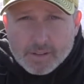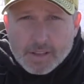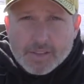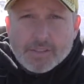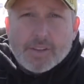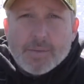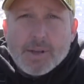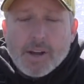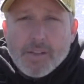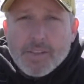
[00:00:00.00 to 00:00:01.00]
listen to
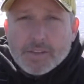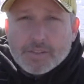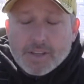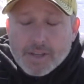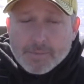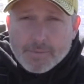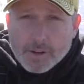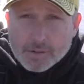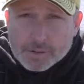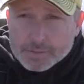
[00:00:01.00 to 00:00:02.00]
me on this tip,
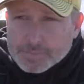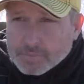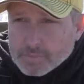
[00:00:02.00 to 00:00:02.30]
folks.